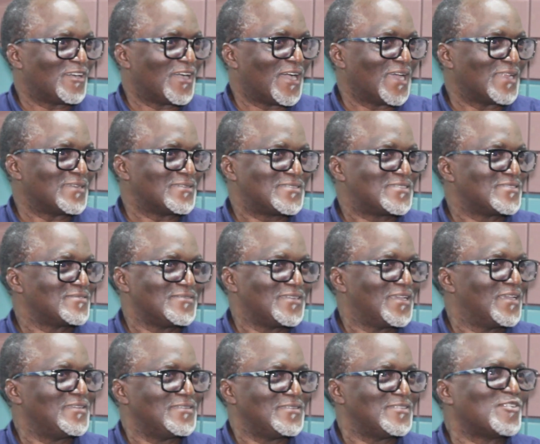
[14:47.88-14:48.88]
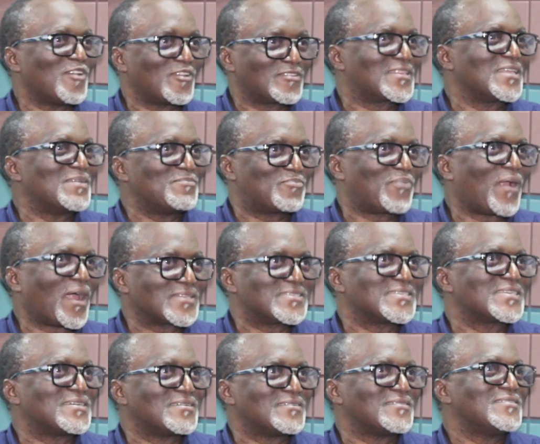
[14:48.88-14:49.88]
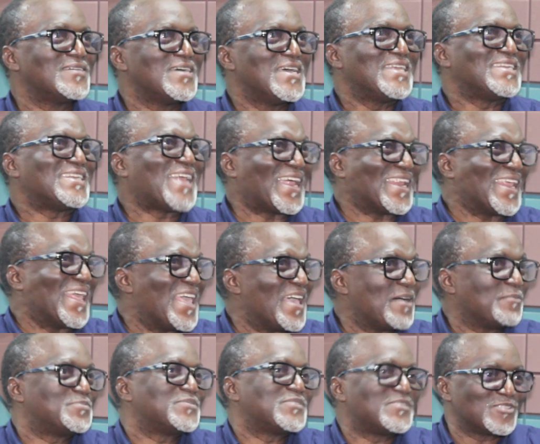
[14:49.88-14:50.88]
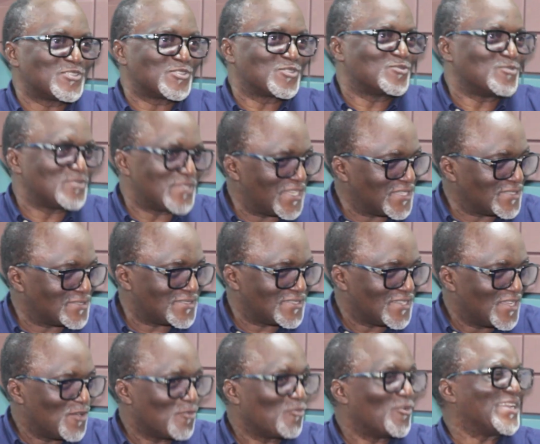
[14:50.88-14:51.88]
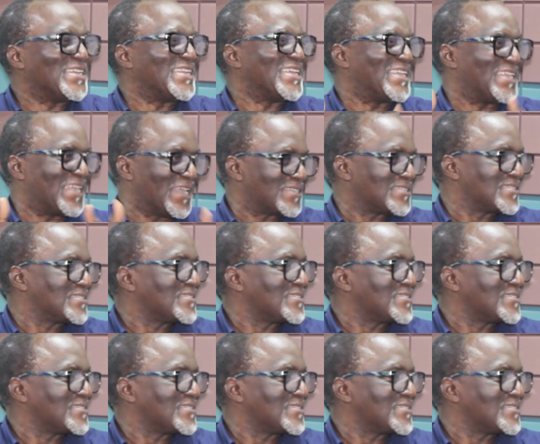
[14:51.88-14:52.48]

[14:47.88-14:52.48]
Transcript: and nothing practical that helps the students when they get